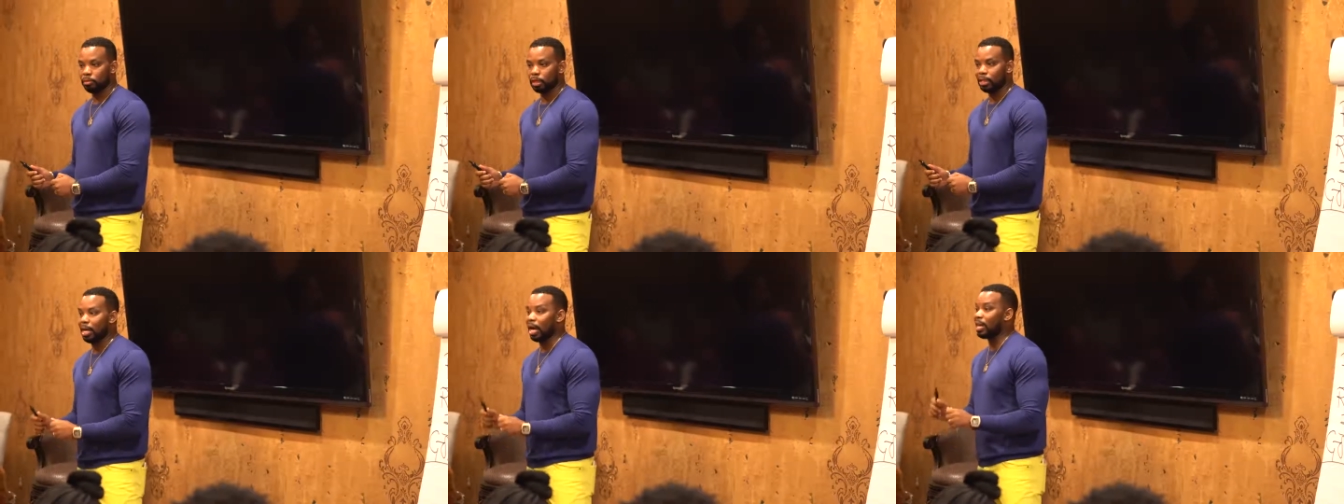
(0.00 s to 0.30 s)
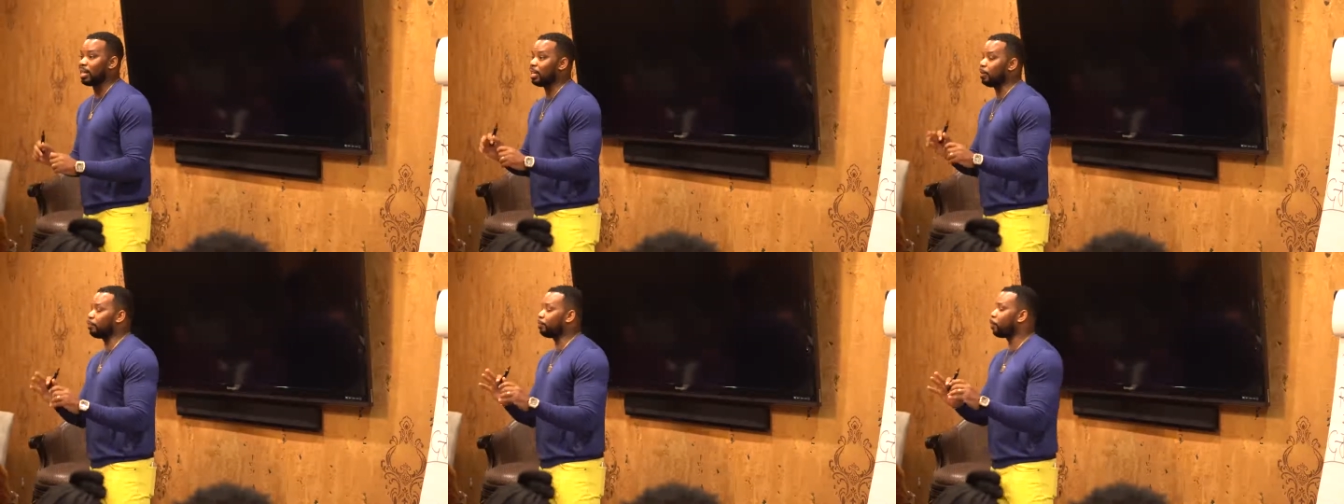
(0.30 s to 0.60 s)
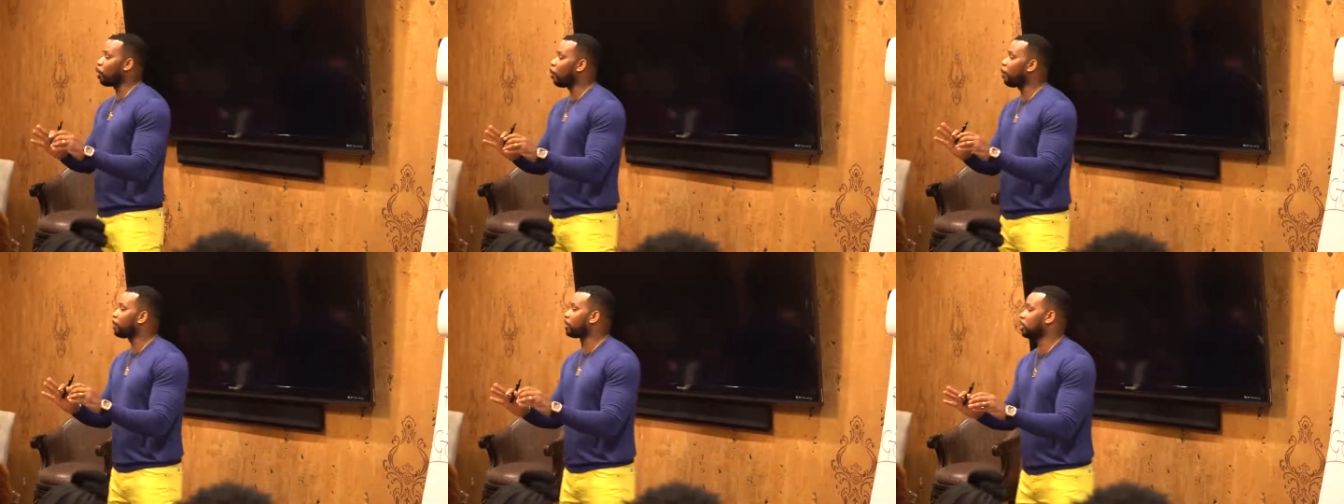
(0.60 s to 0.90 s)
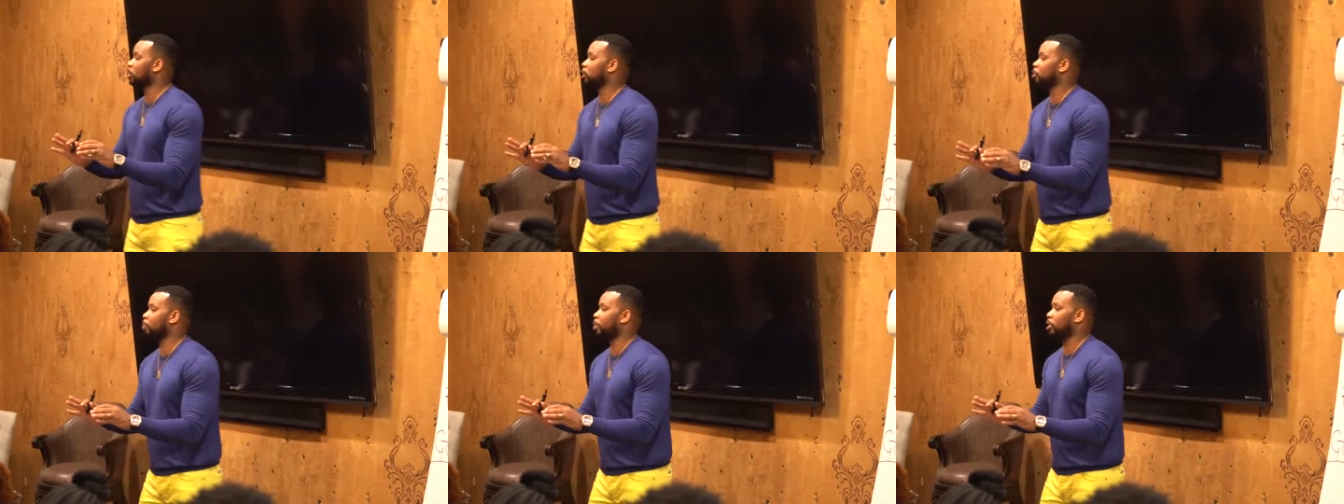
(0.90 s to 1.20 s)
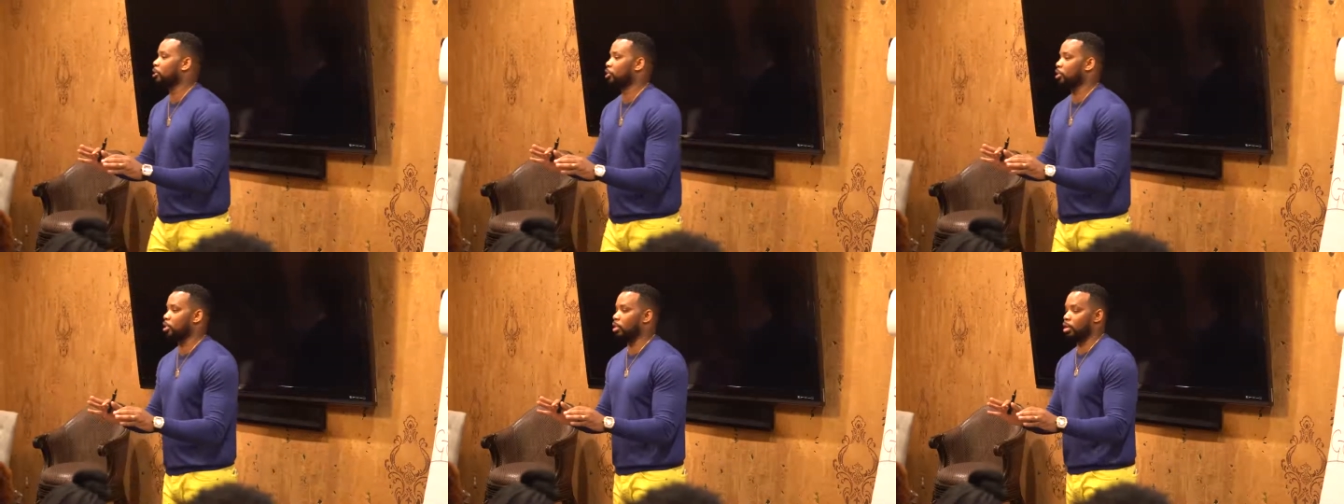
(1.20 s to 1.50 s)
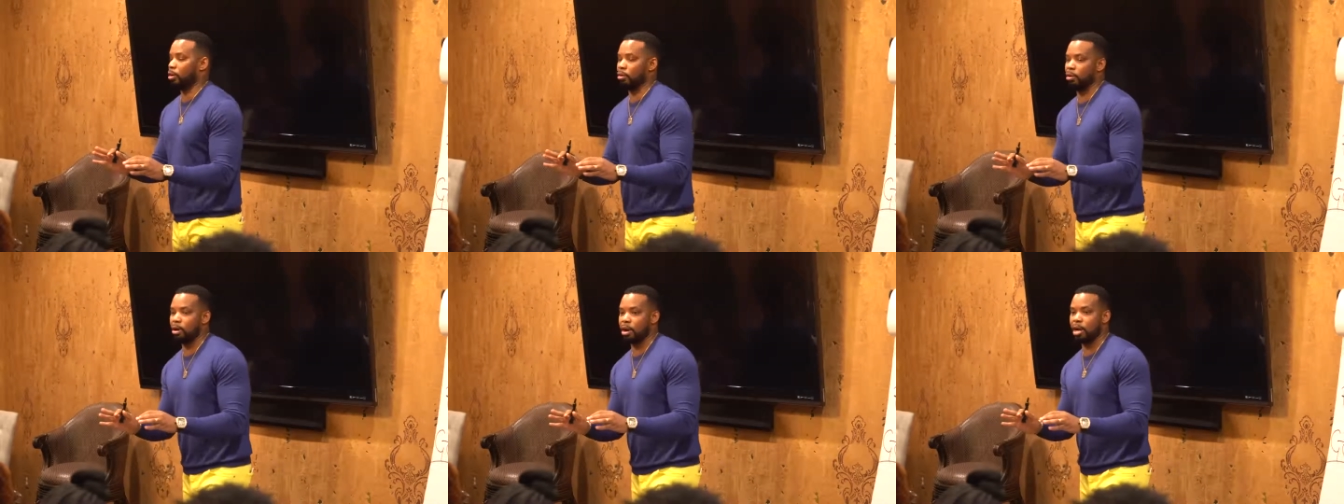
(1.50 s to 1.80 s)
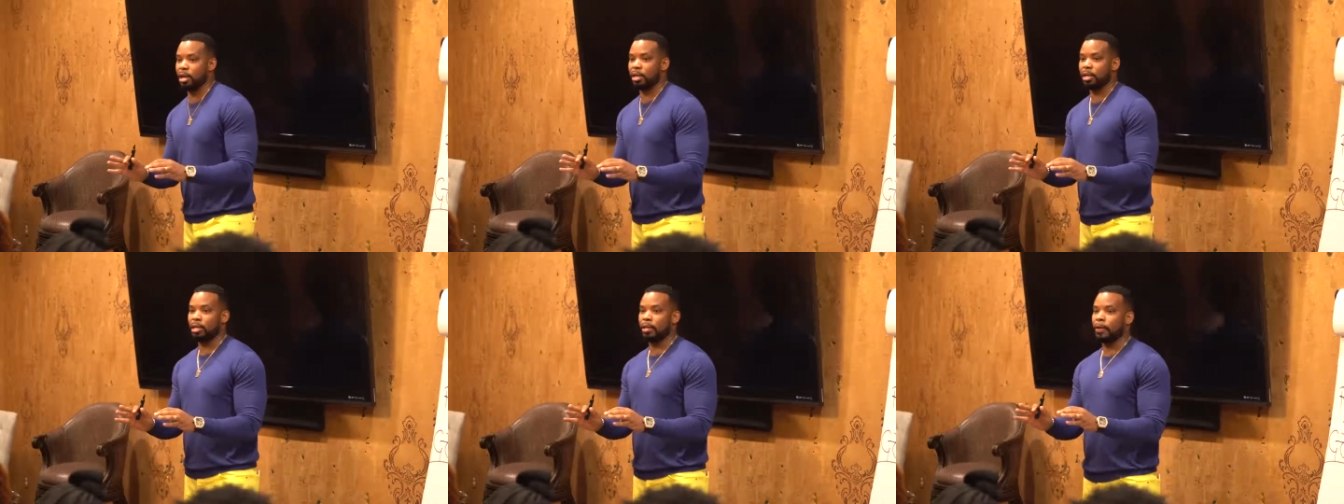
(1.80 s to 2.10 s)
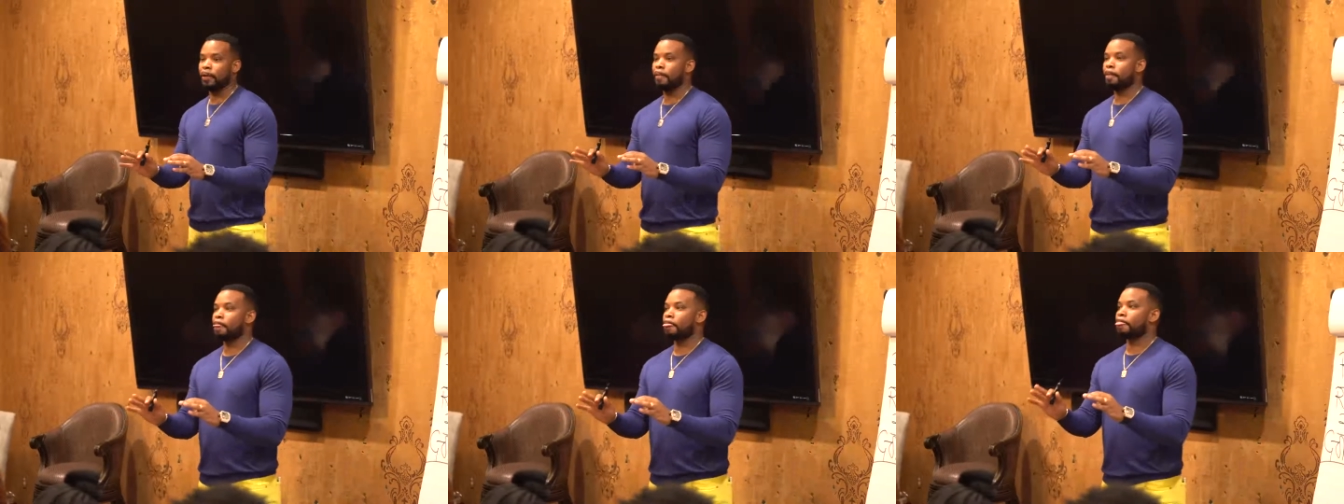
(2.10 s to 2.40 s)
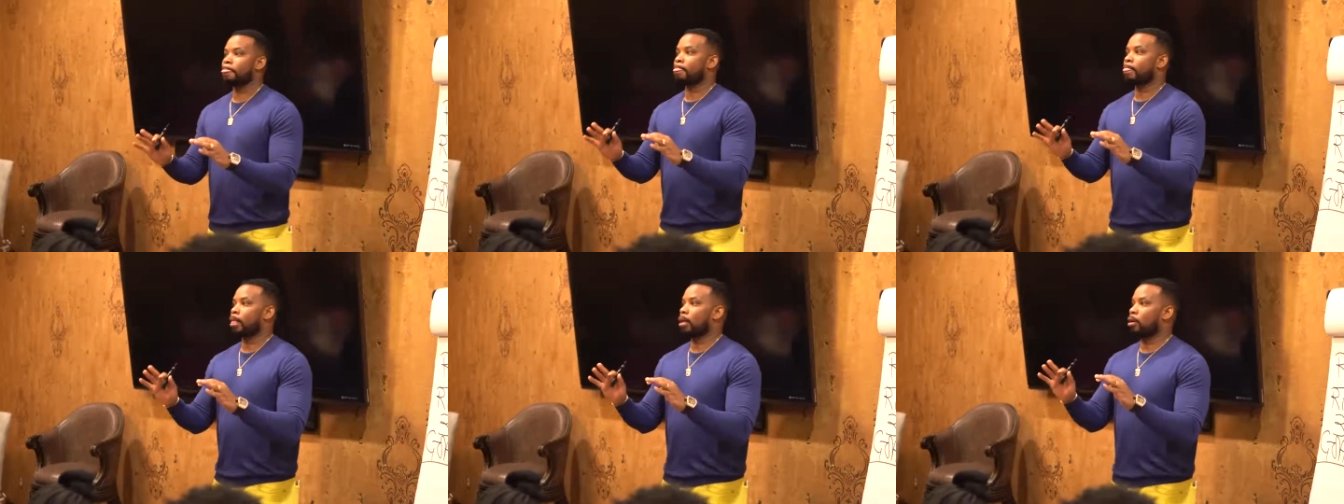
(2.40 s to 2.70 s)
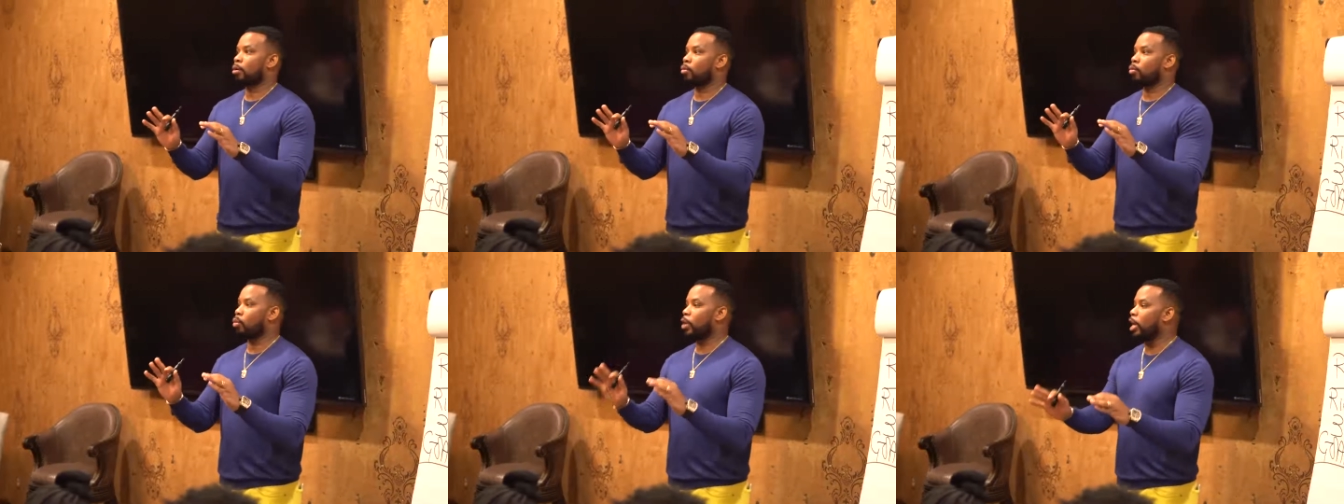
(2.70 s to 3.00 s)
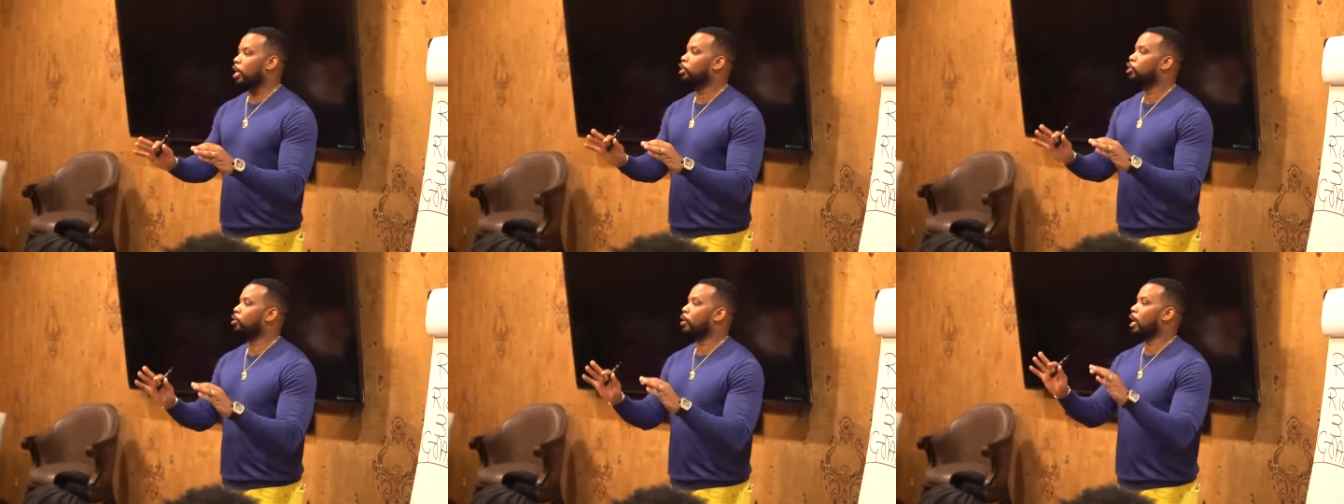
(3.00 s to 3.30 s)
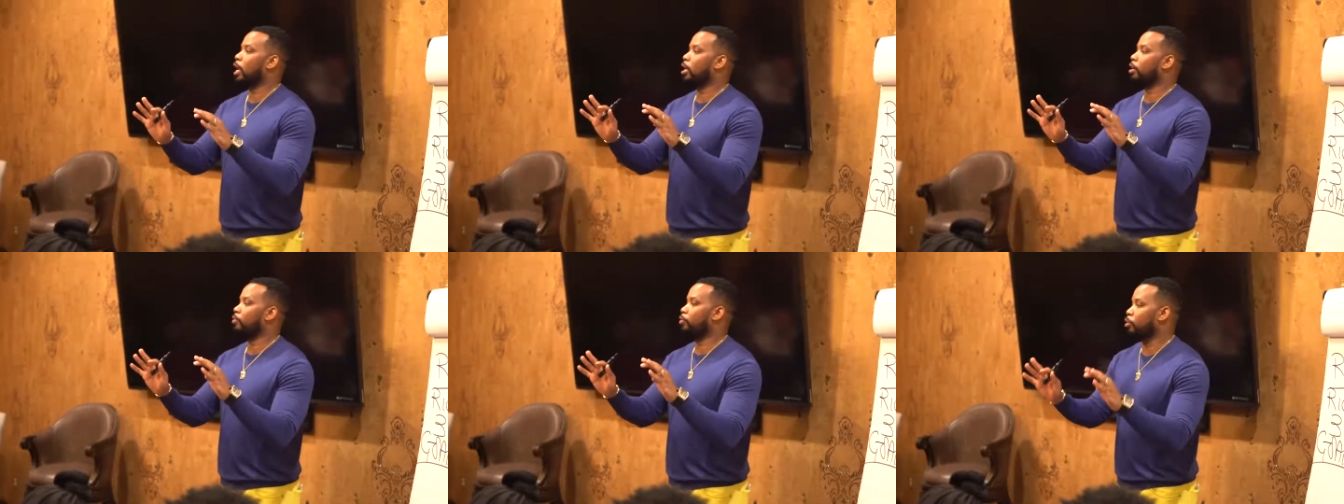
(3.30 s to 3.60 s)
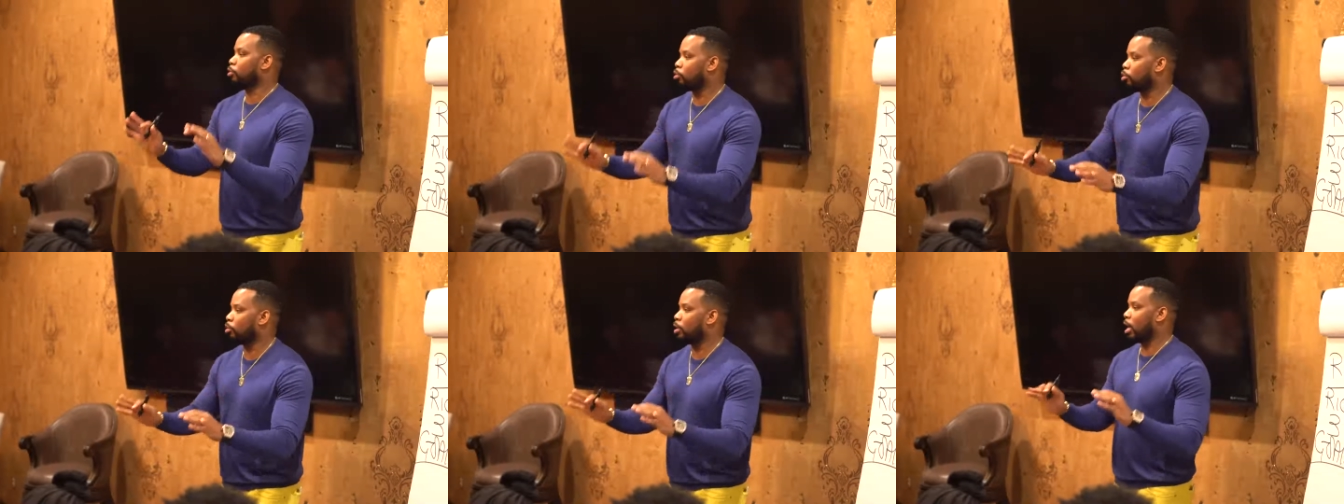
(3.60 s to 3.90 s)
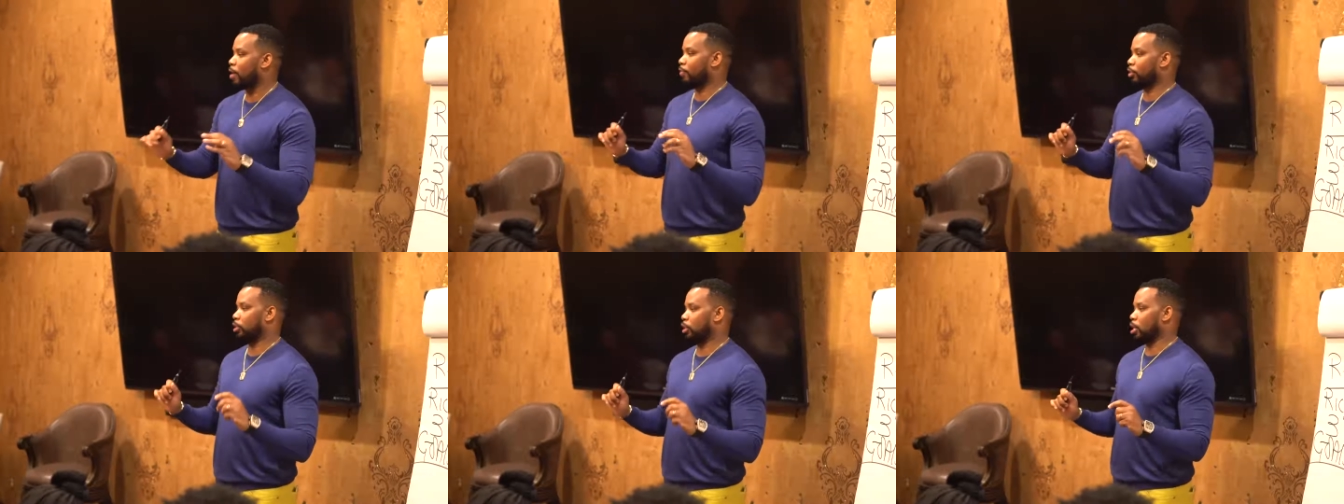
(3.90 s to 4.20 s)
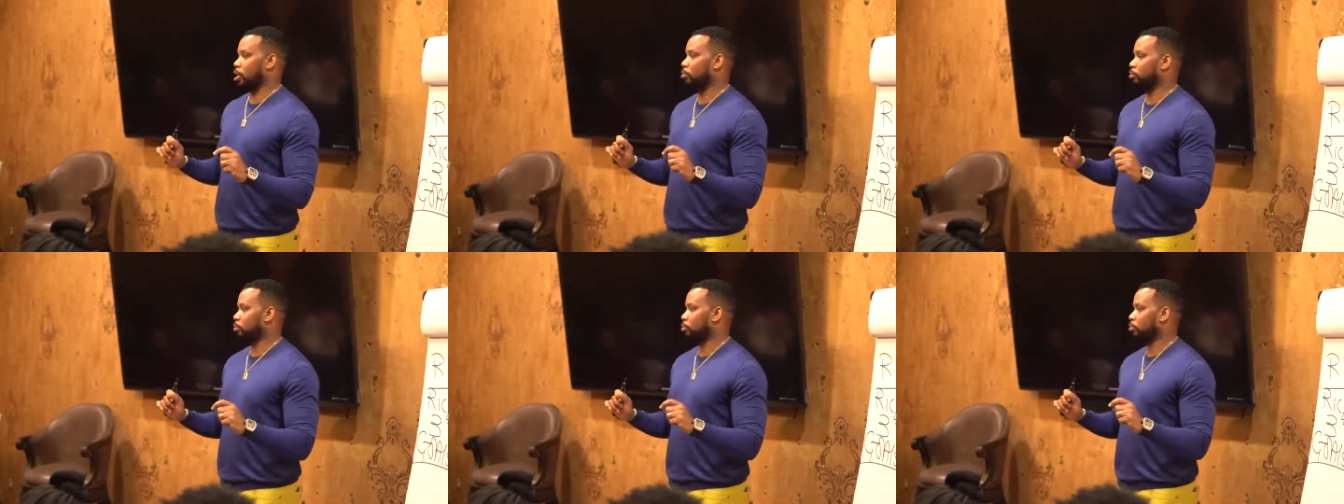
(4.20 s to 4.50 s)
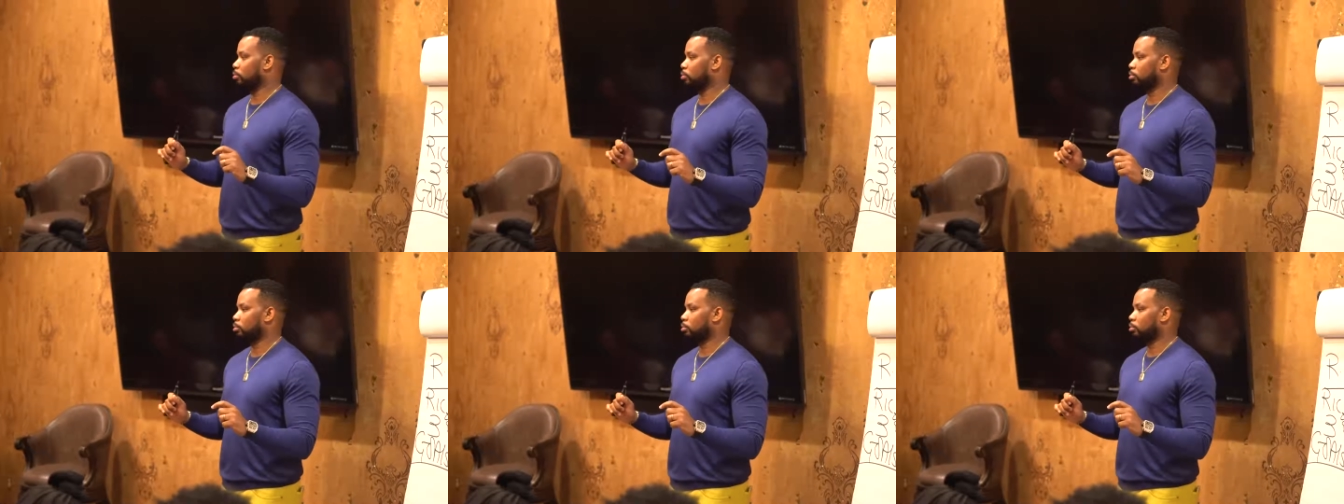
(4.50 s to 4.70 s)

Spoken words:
Now I need full participation here, all right? Raise your hand if you do have a job.